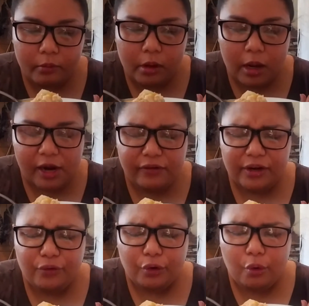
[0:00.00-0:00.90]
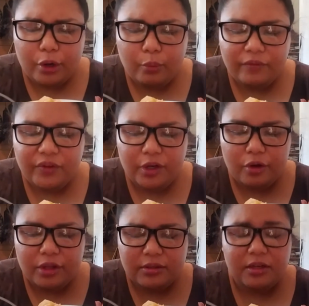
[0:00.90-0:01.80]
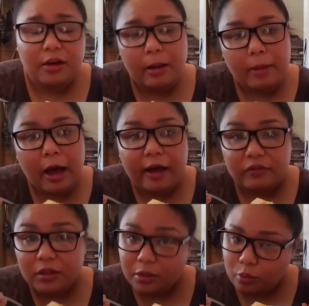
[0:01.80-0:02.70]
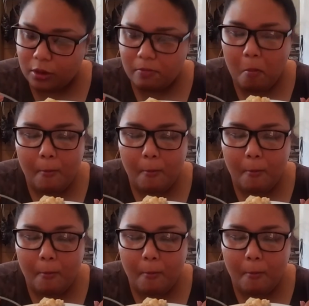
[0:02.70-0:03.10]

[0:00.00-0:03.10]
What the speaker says: I already recorded one video that's gonna come out after this one.